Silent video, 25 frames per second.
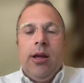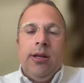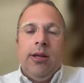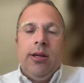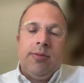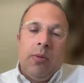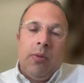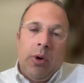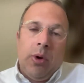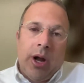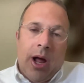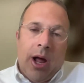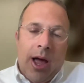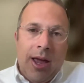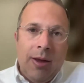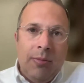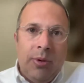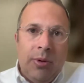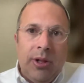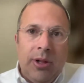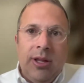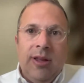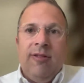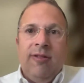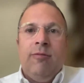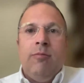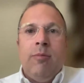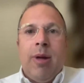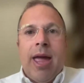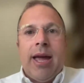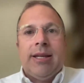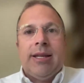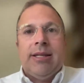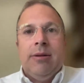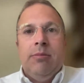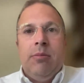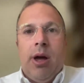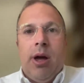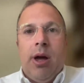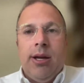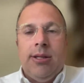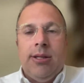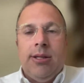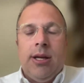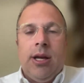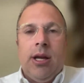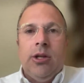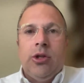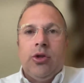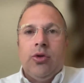is what I believe
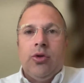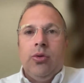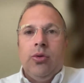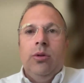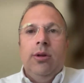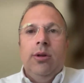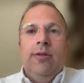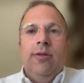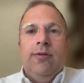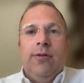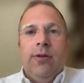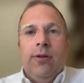maximizing and truly